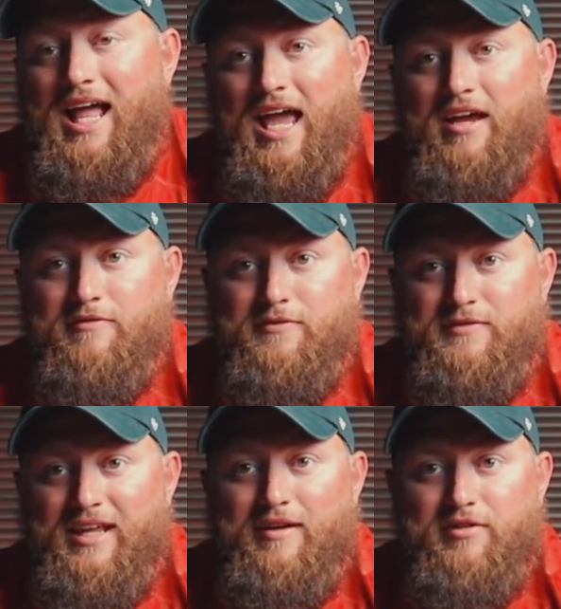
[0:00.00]
and
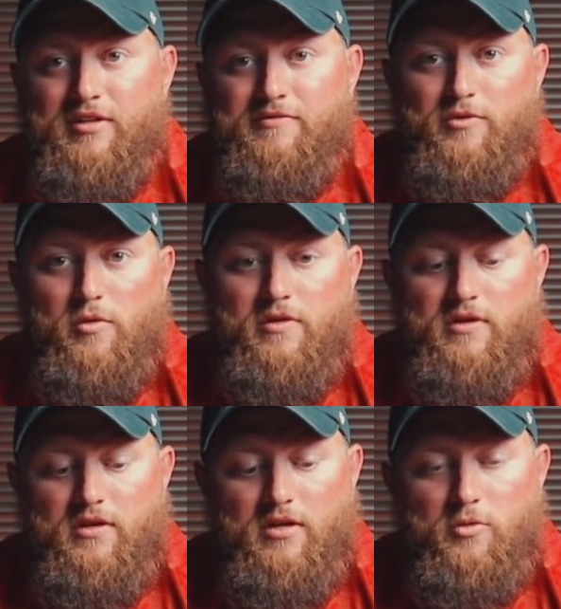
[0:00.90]
definitely for
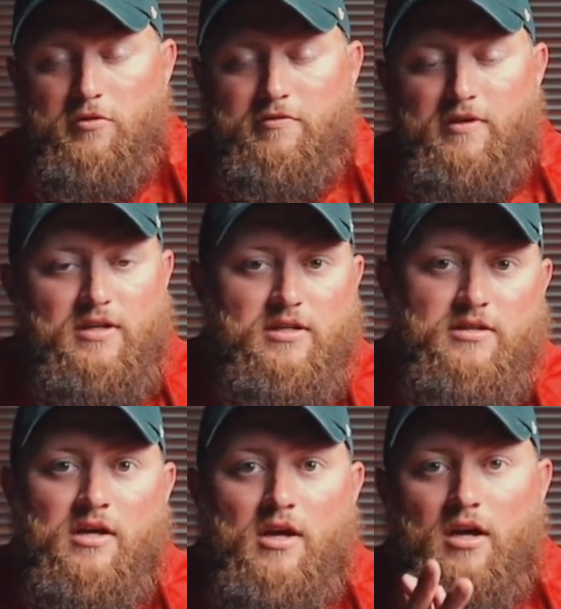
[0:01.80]
the
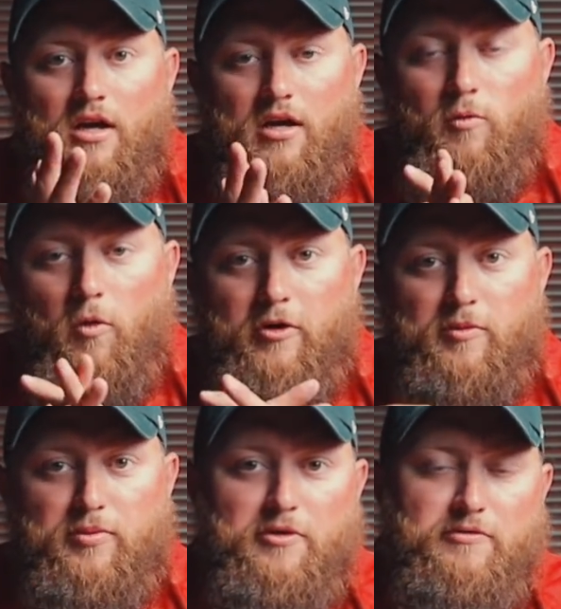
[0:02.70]
Norwegian
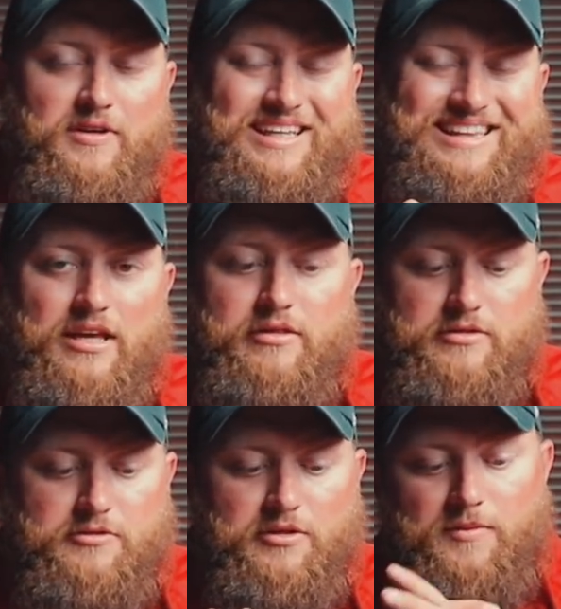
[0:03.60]
waterproofing and leather
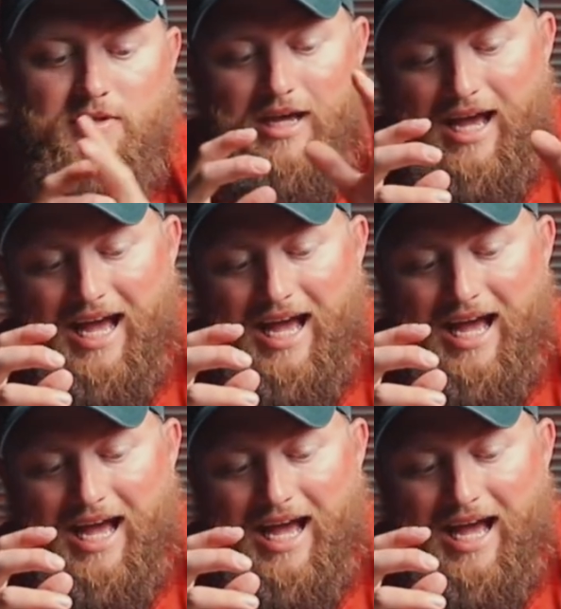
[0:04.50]
treatment. I